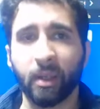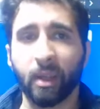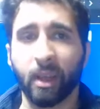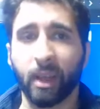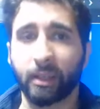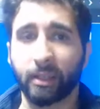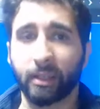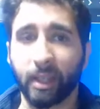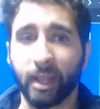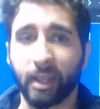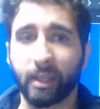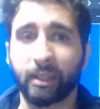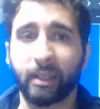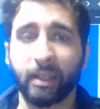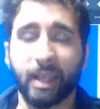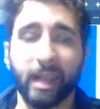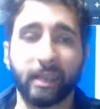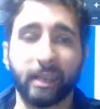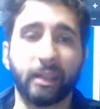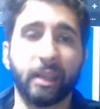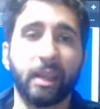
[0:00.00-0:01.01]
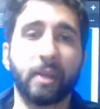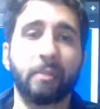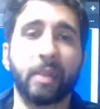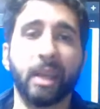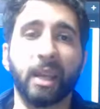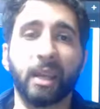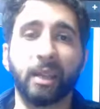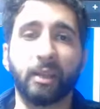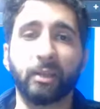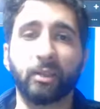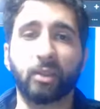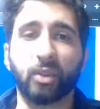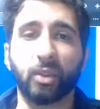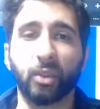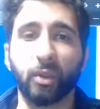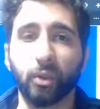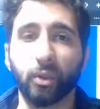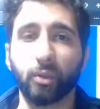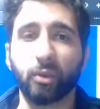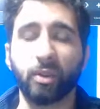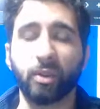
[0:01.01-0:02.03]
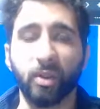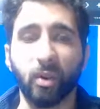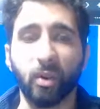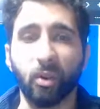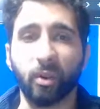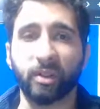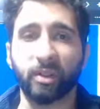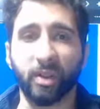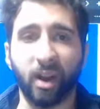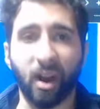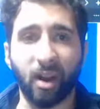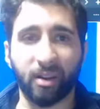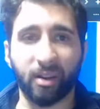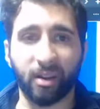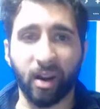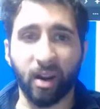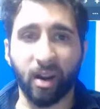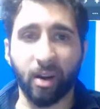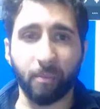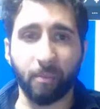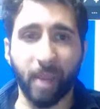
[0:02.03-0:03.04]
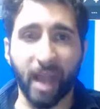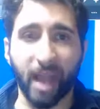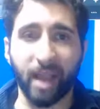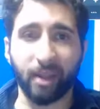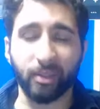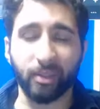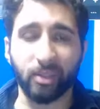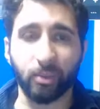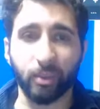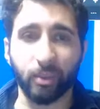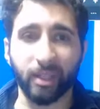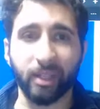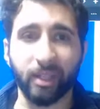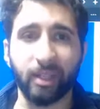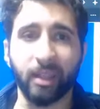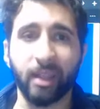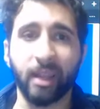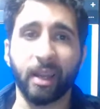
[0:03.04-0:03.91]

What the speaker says: and then get them into your Dotcompal suite